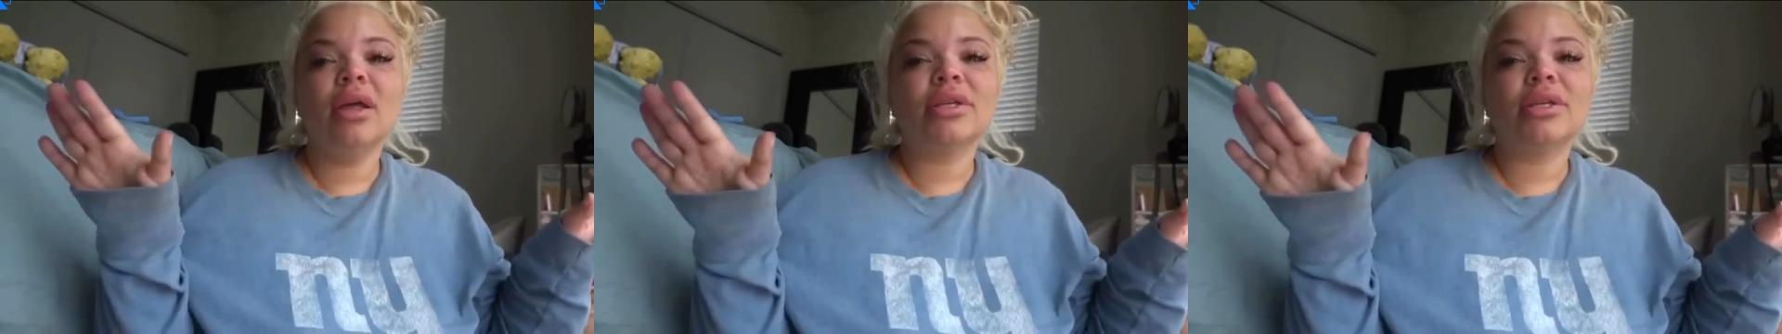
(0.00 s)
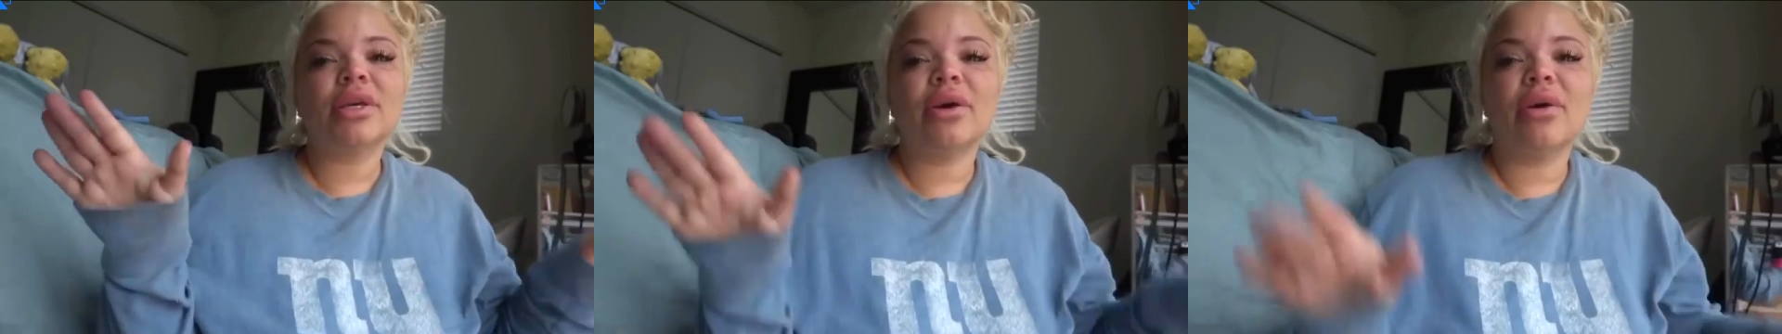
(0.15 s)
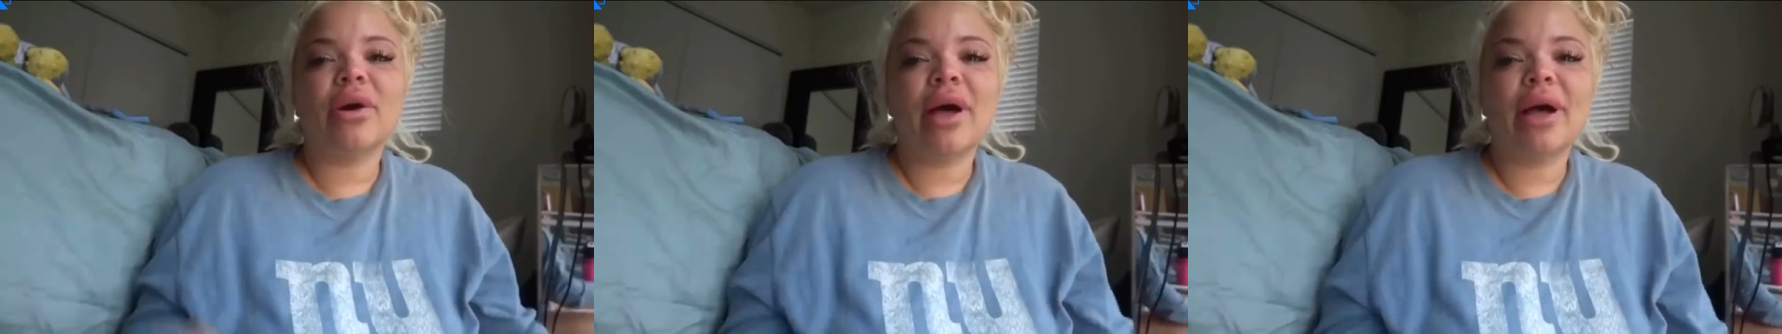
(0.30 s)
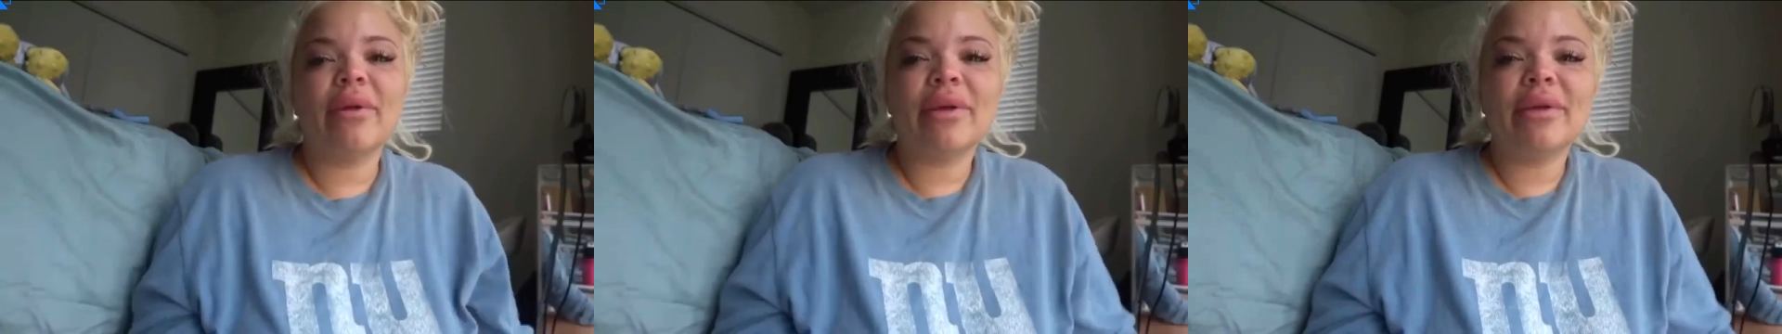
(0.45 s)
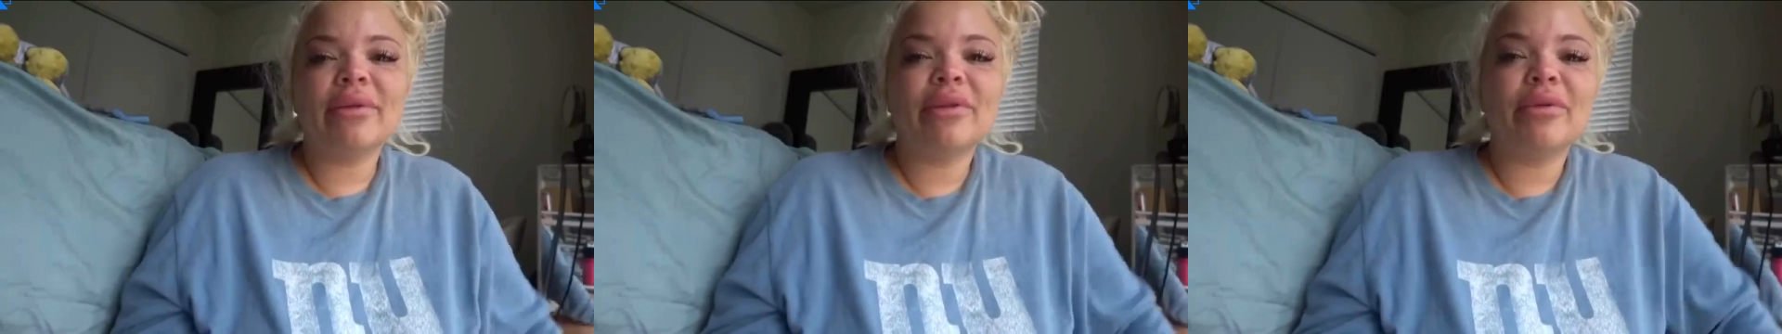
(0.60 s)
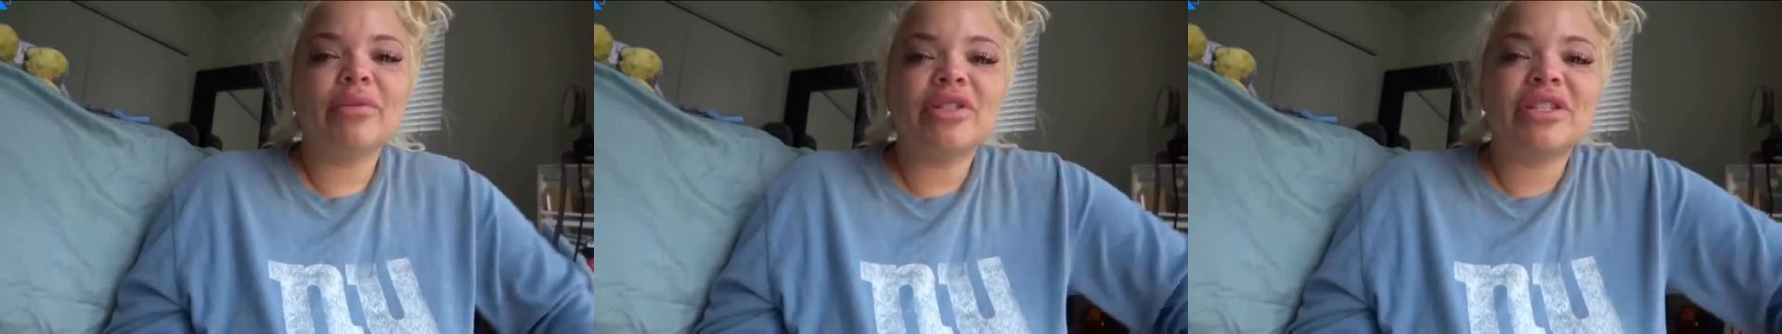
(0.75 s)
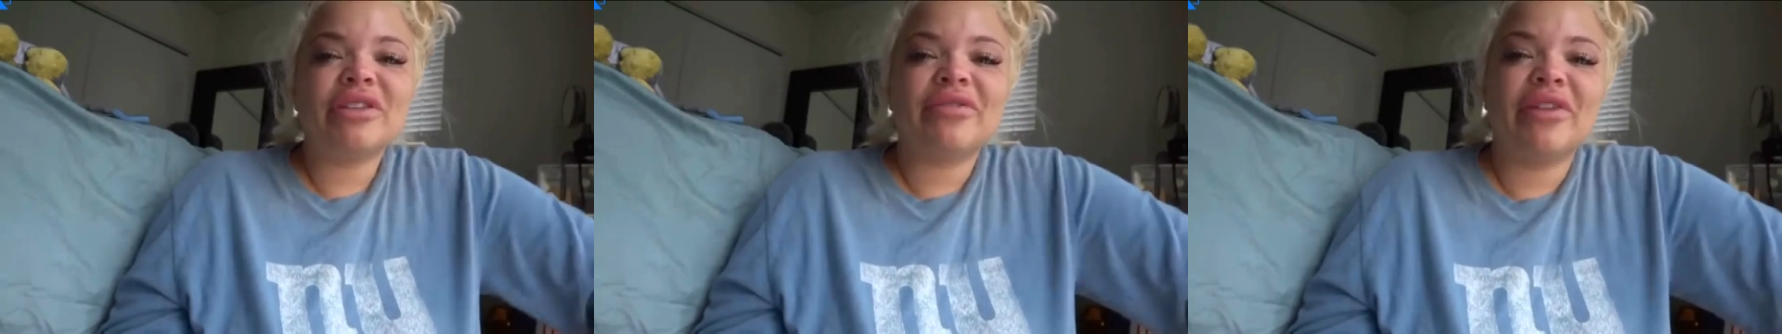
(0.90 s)
So, I mean,
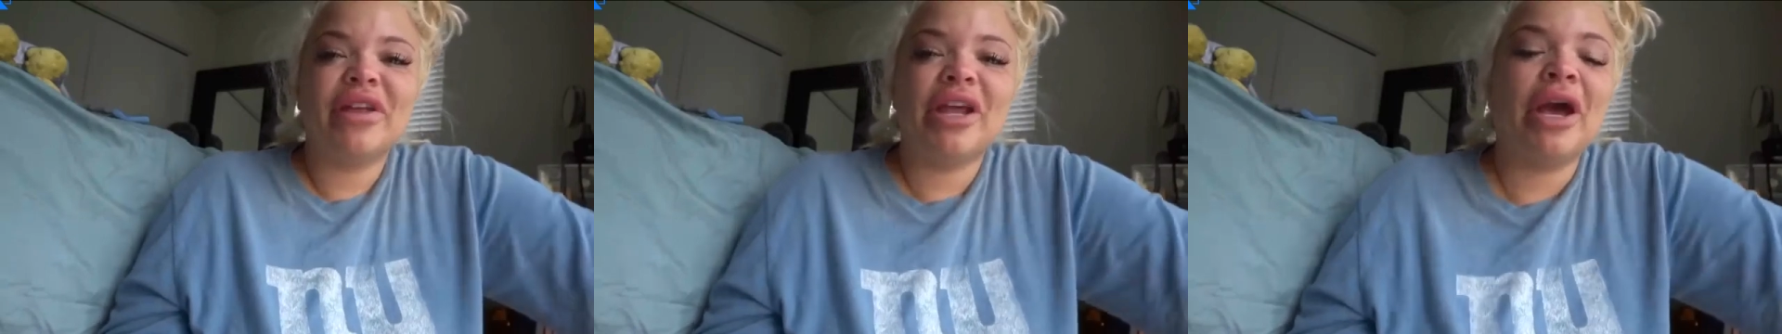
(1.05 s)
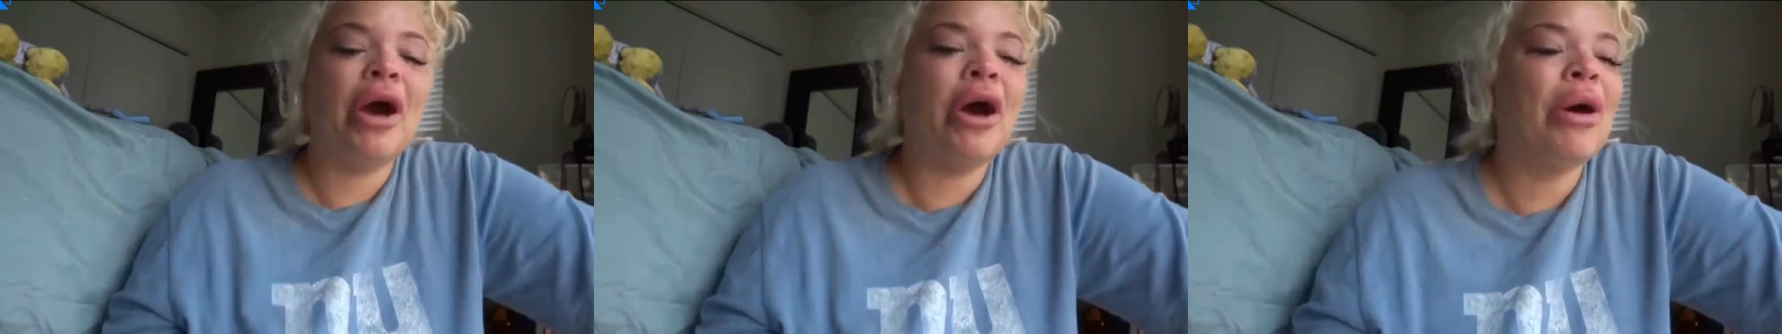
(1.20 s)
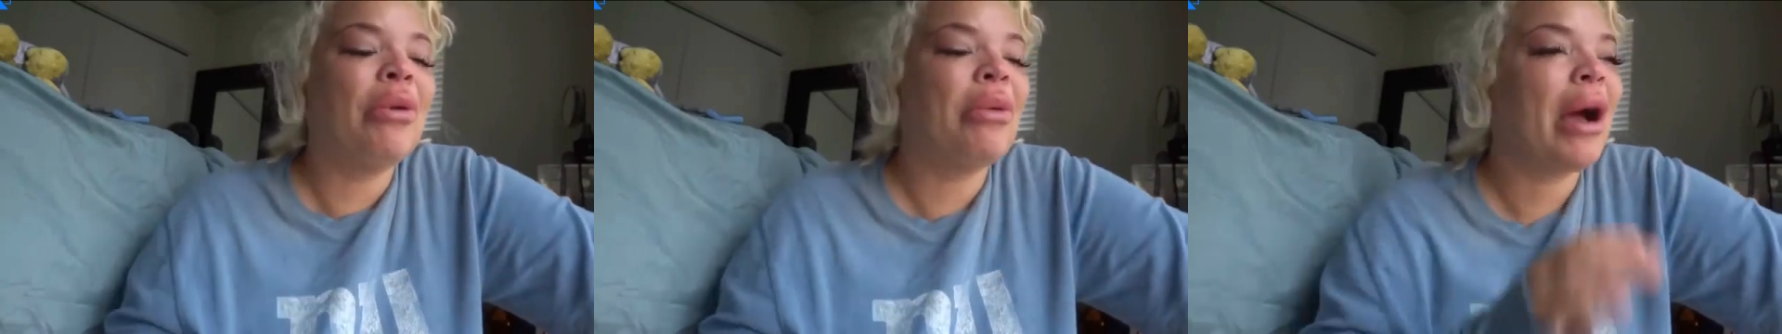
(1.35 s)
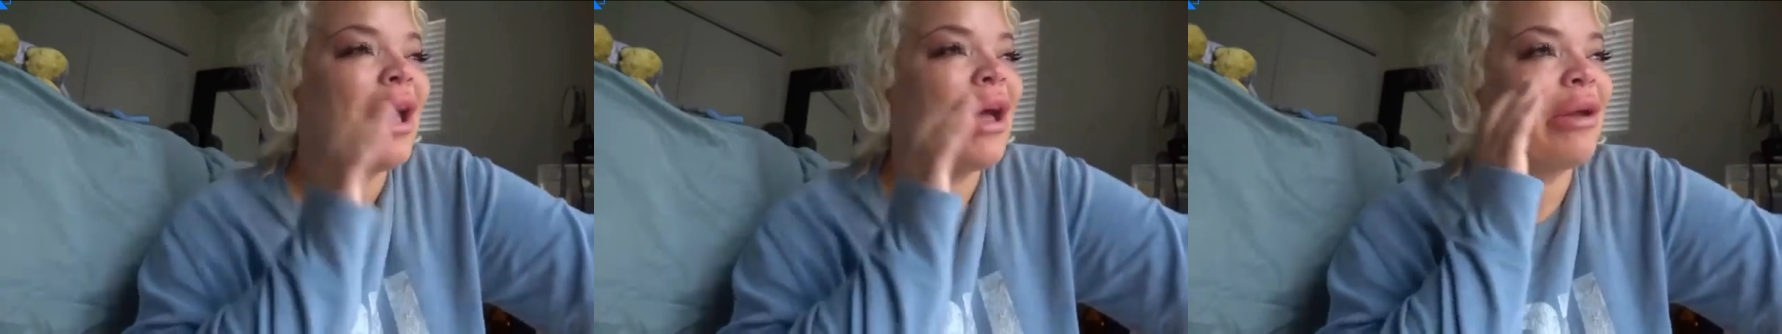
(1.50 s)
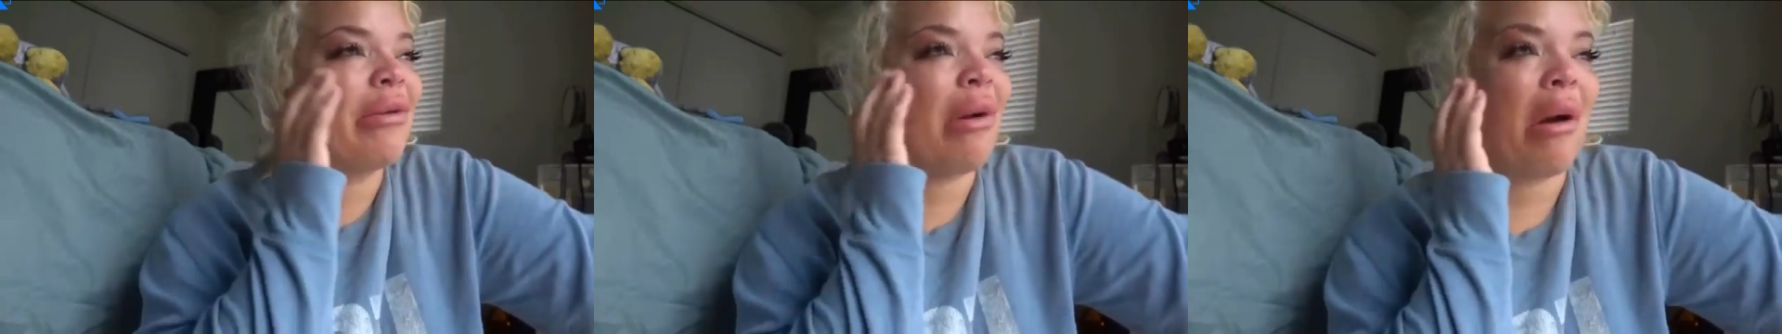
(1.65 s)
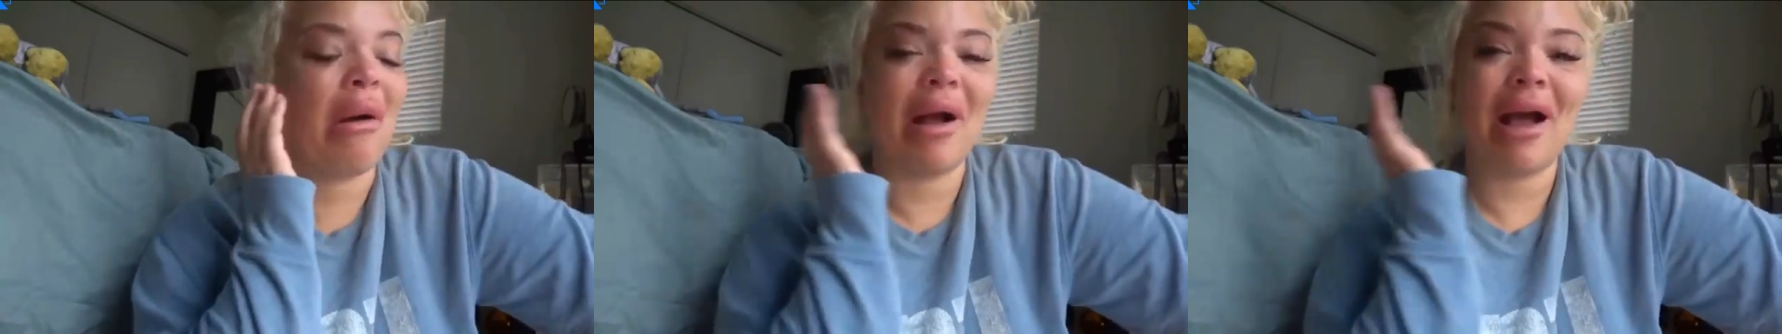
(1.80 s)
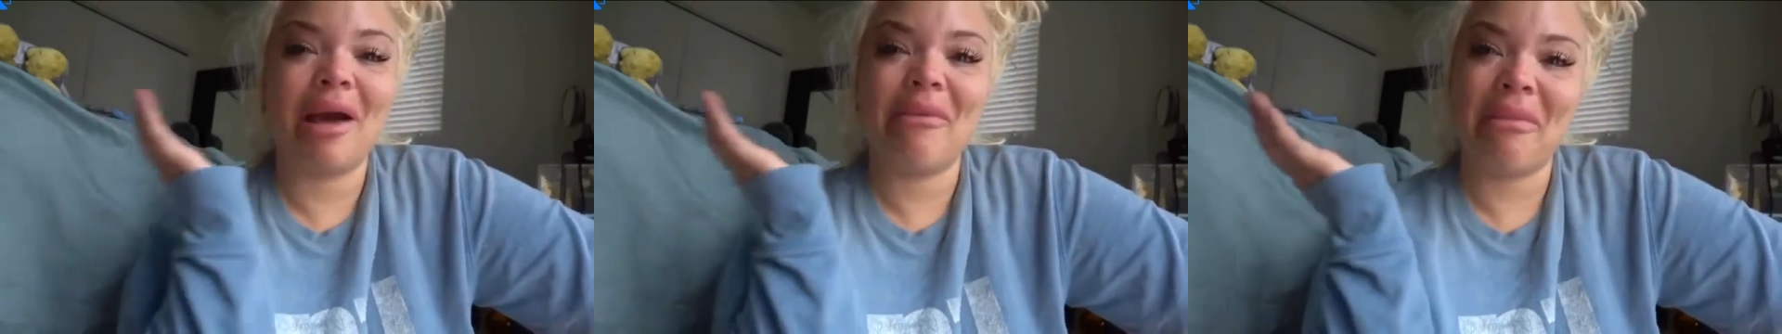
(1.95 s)
the music video probably won't